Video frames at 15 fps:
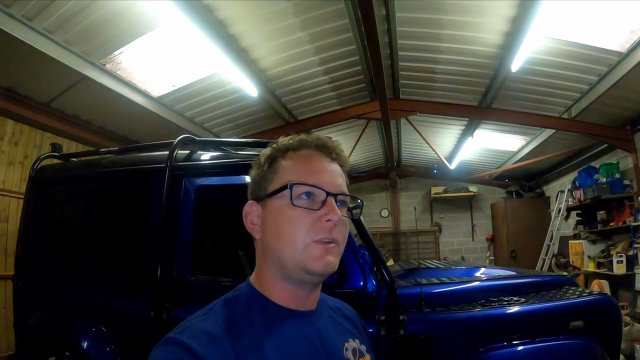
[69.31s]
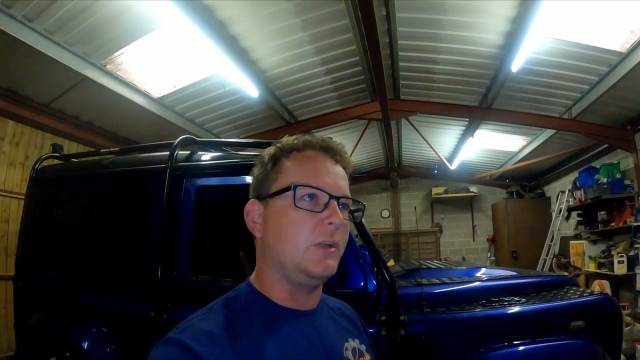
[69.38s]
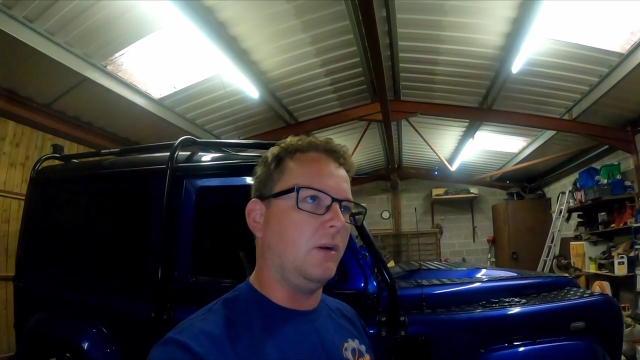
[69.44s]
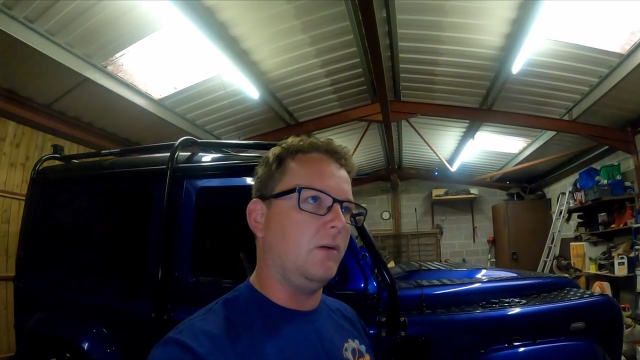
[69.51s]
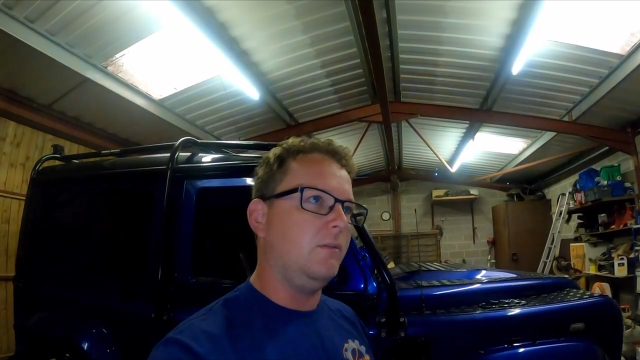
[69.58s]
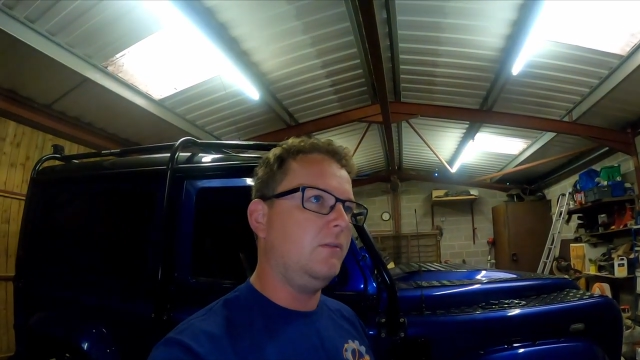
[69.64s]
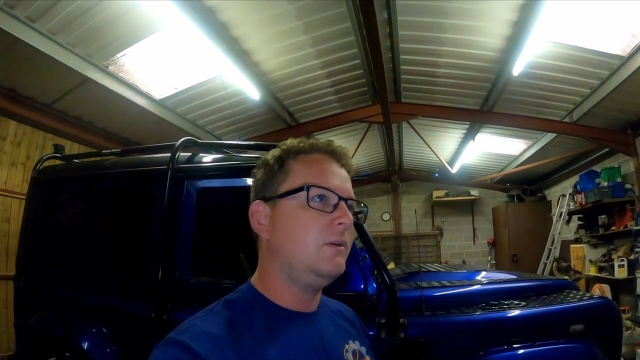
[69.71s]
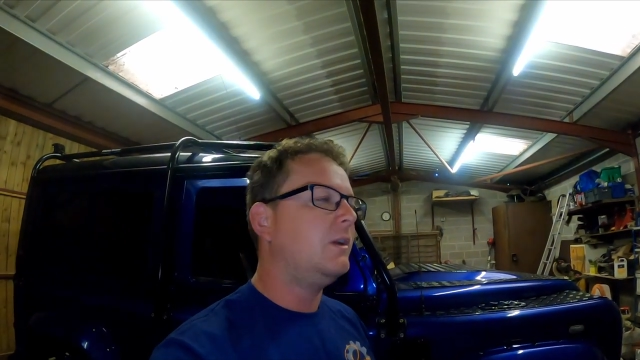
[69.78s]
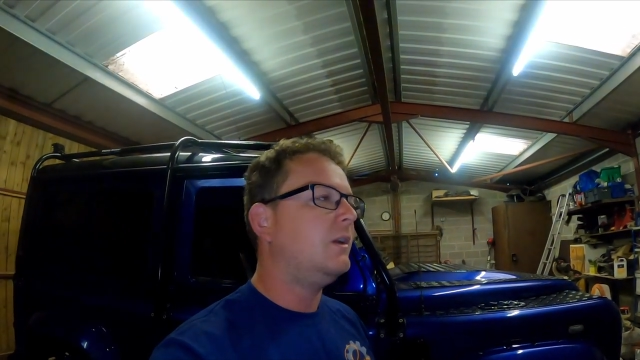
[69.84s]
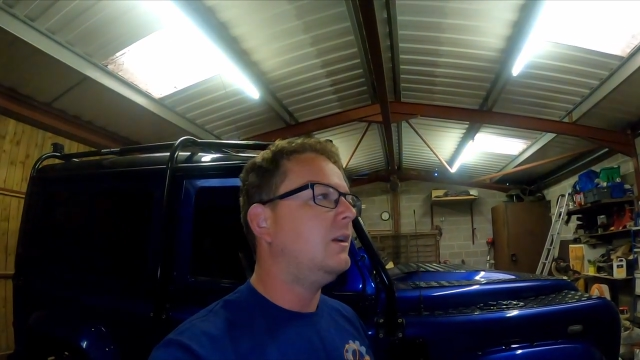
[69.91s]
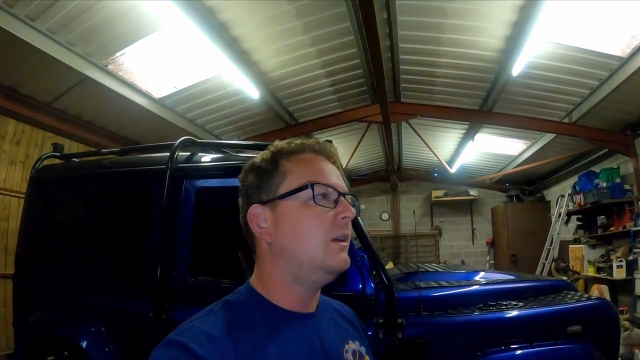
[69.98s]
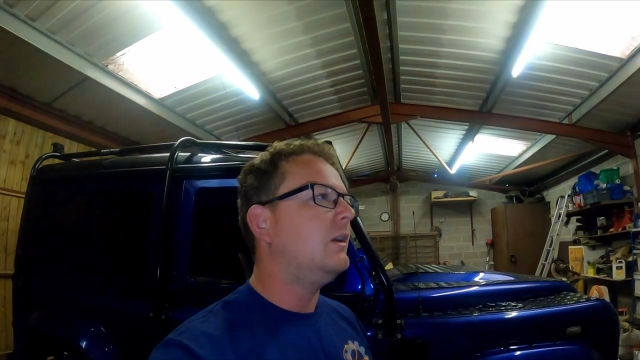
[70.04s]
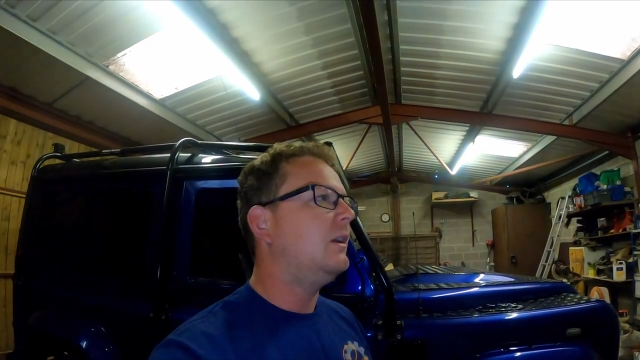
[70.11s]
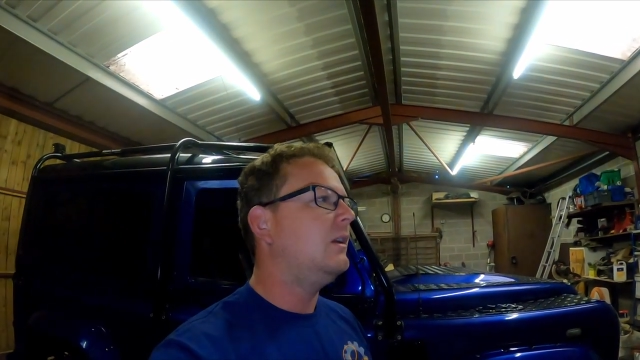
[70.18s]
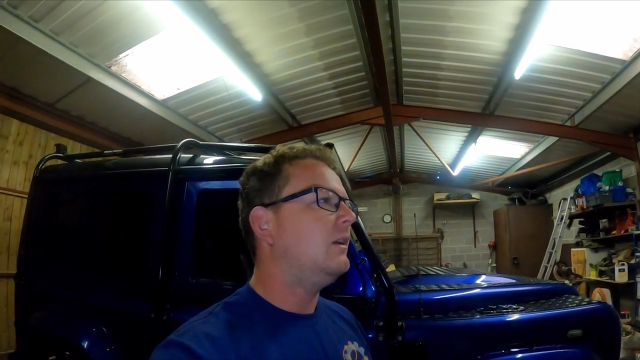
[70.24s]
So
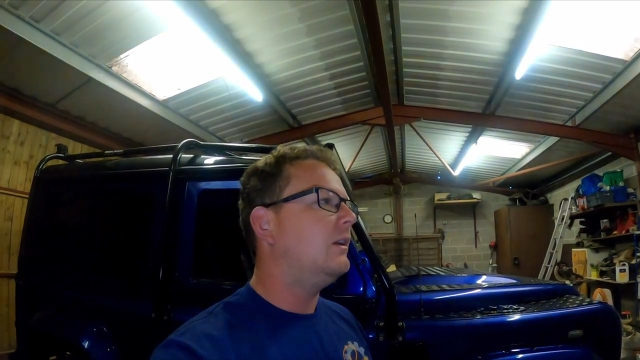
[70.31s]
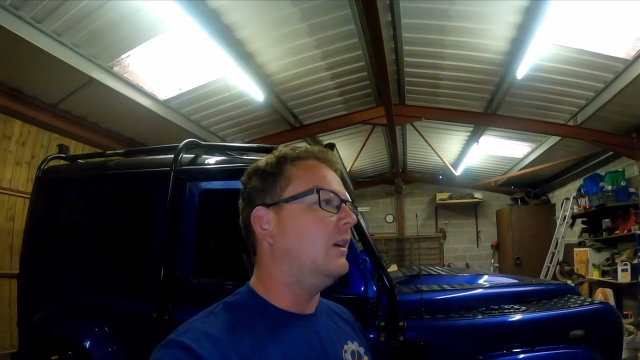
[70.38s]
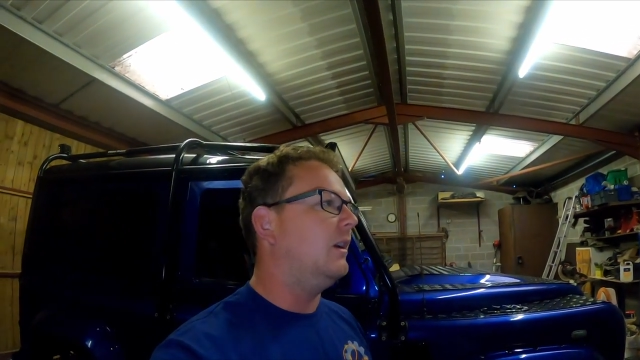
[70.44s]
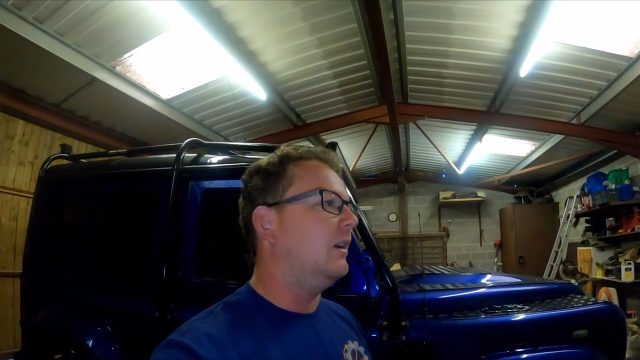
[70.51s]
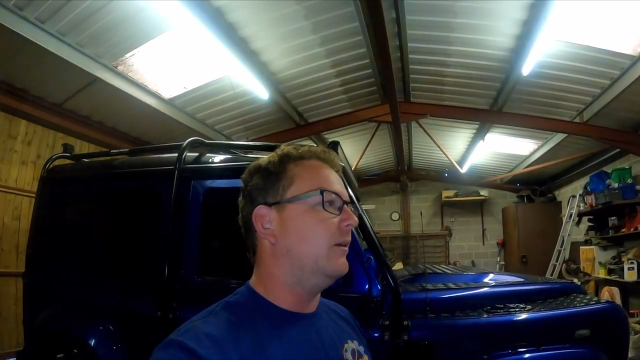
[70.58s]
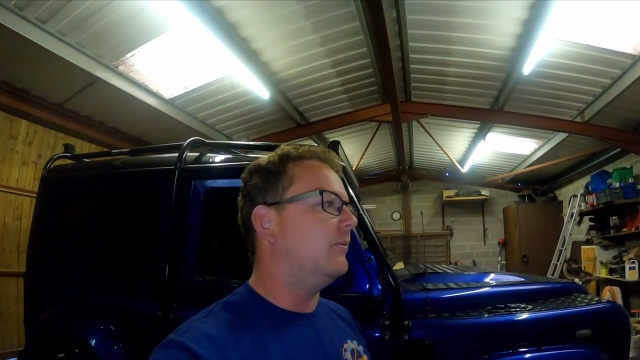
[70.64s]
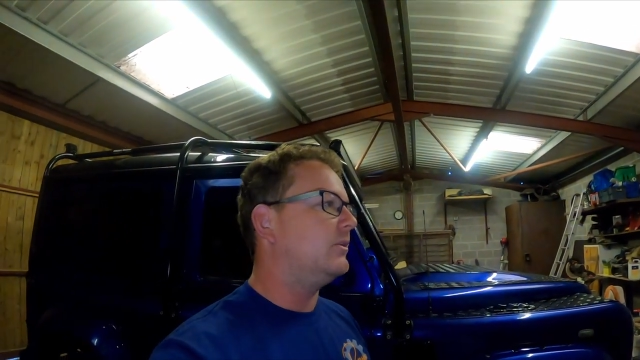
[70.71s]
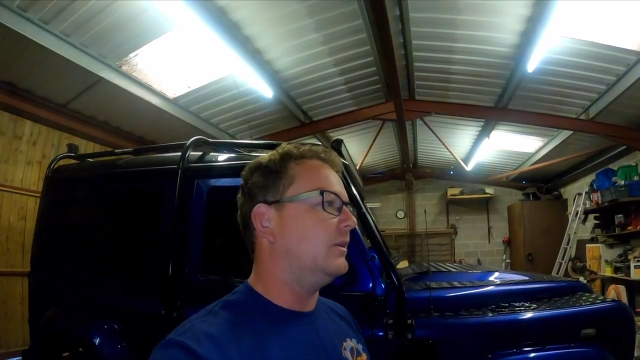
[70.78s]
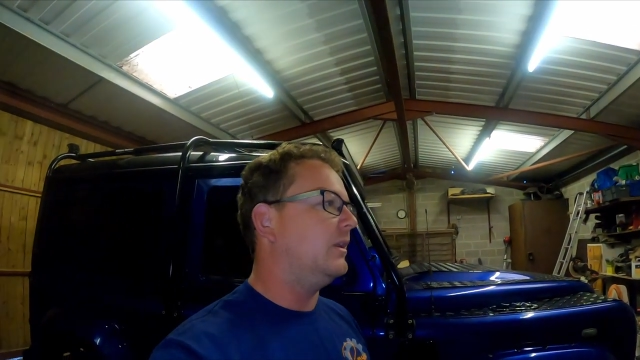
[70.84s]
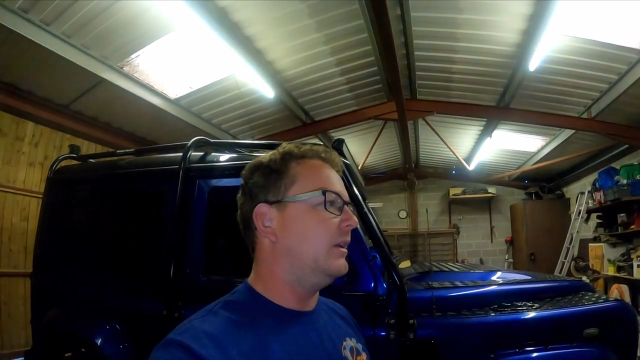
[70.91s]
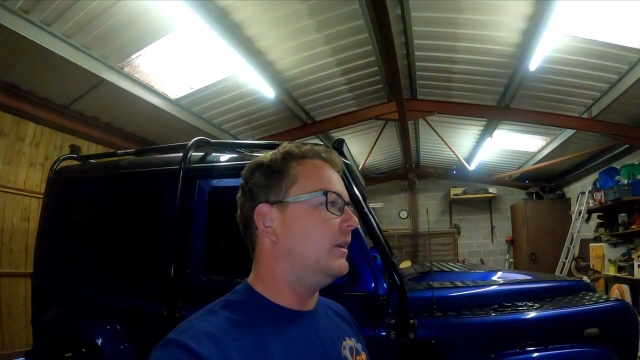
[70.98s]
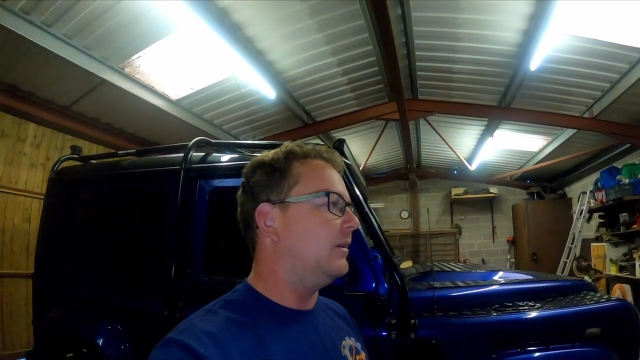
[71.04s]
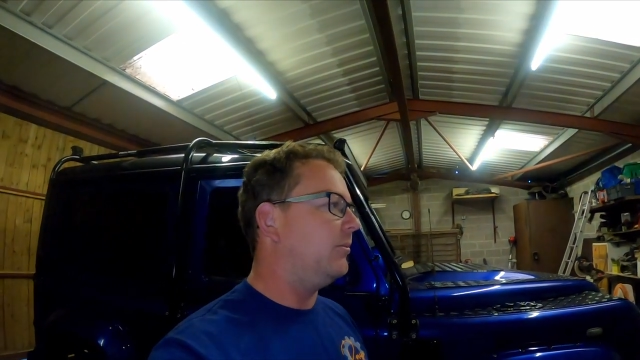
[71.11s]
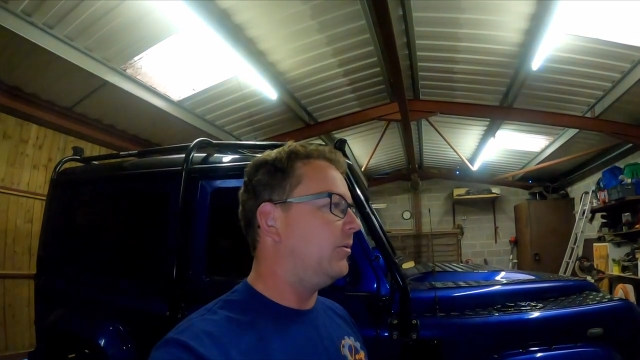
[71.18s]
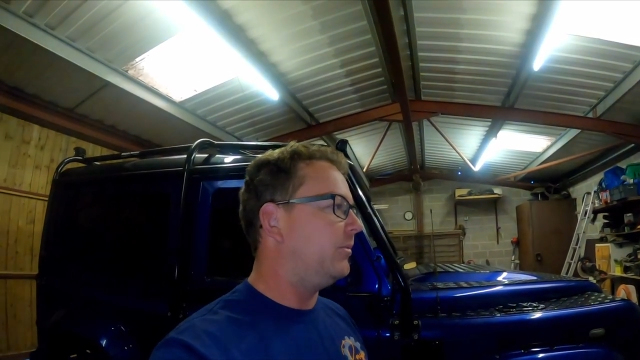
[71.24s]
to
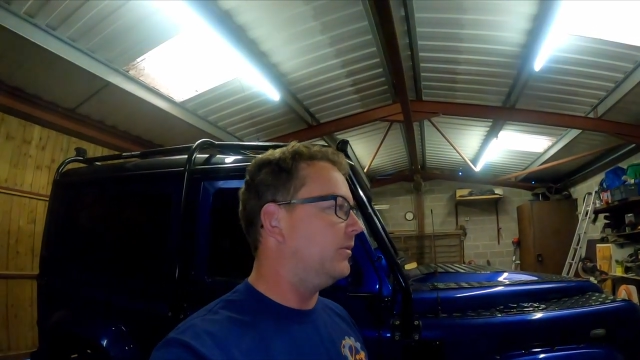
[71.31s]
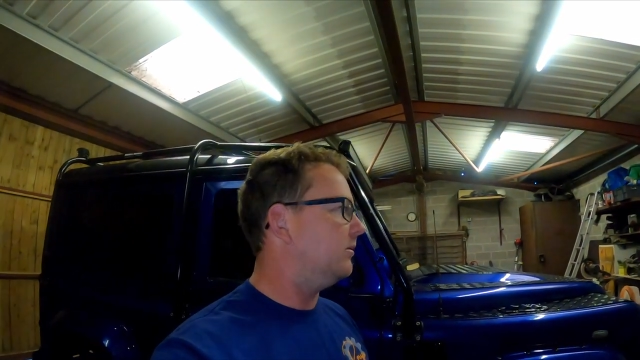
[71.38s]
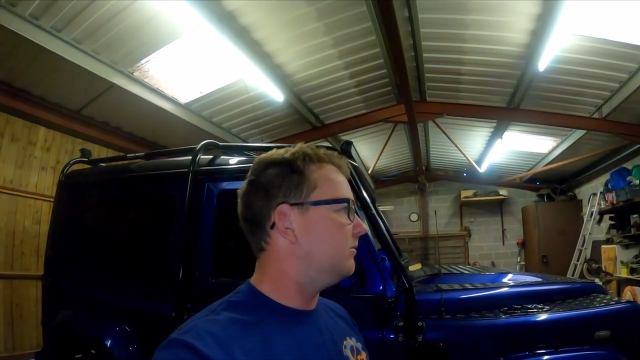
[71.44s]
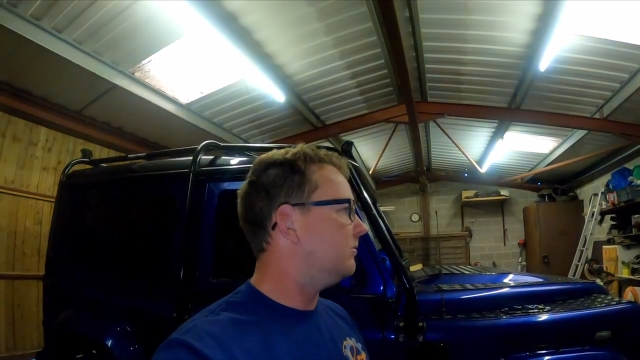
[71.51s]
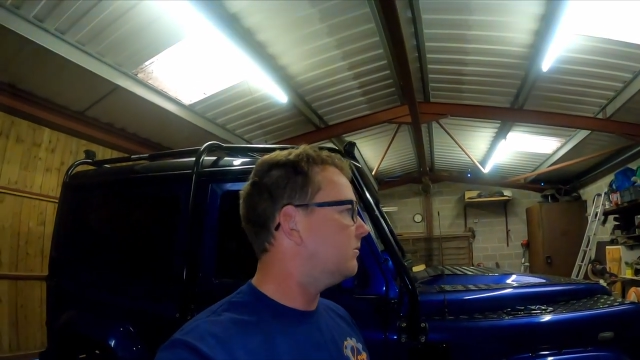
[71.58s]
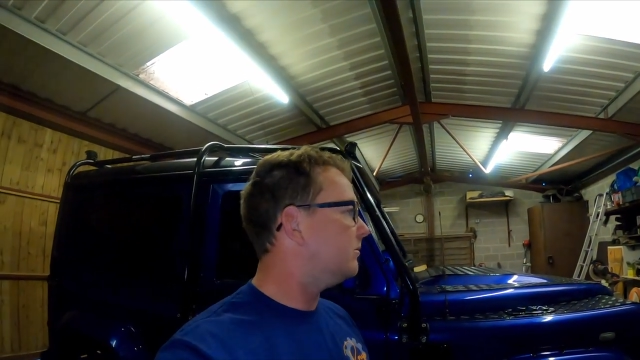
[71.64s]
that end, I'm up at